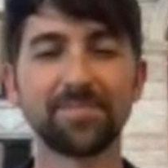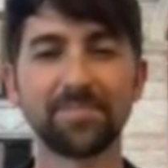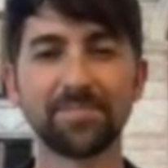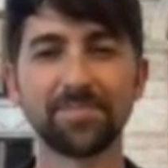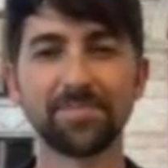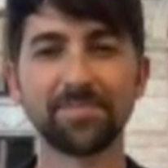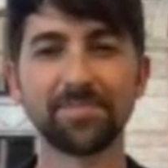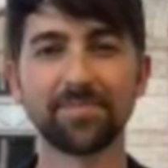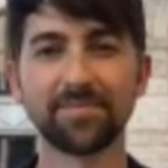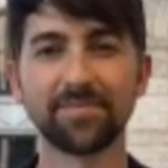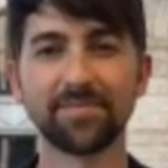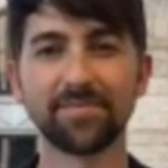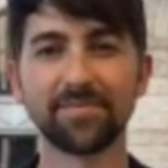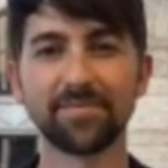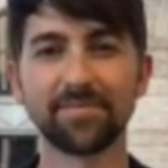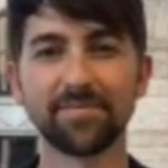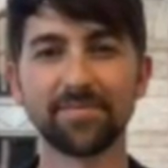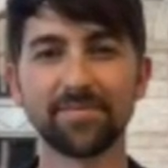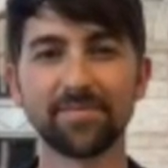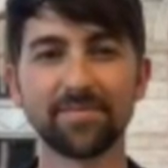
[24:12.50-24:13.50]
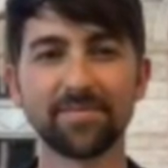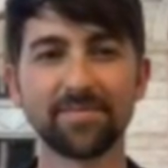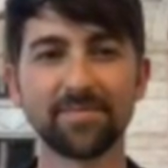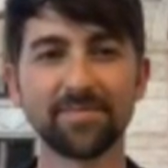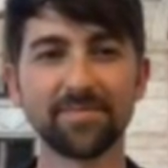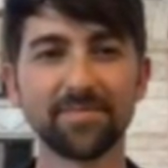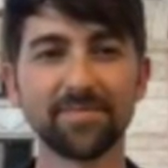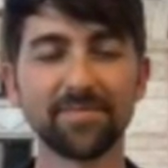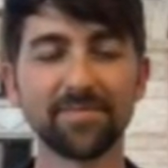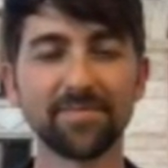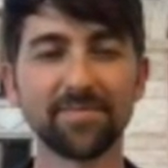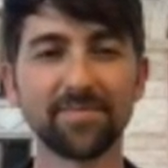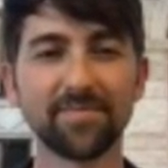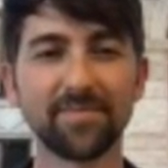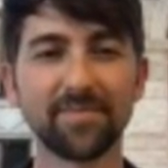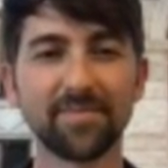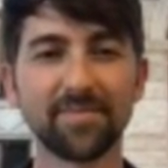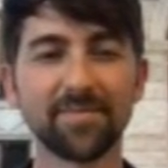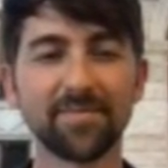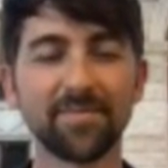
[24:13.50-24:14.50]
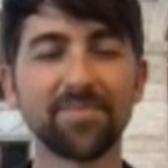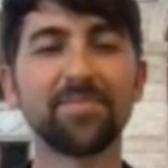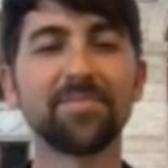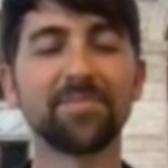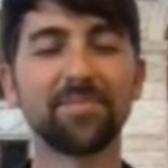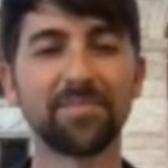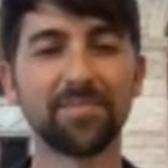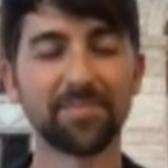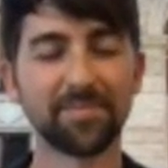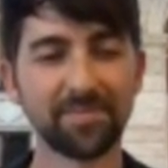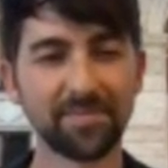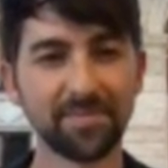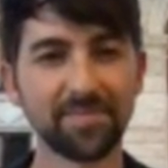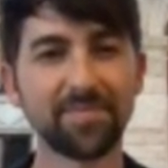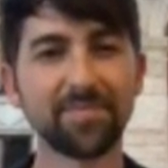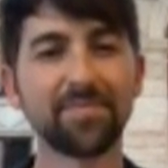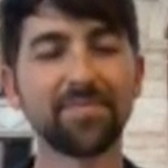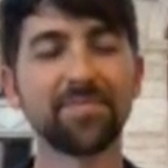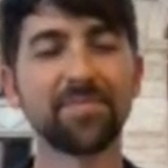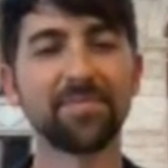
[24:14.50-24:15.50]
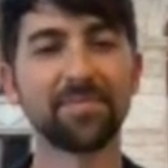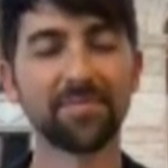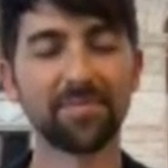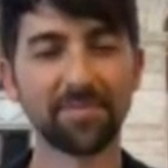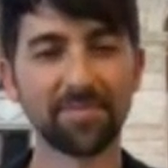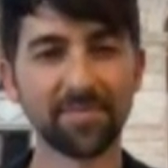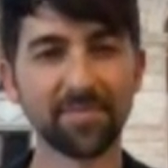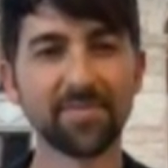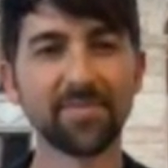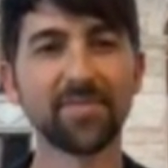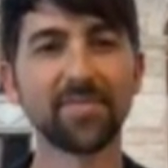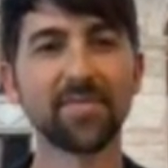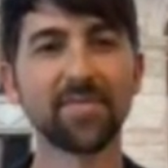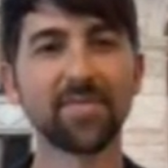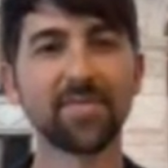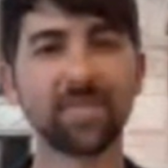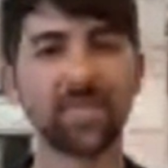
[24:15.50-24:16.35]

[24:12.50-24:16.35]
(not speaking)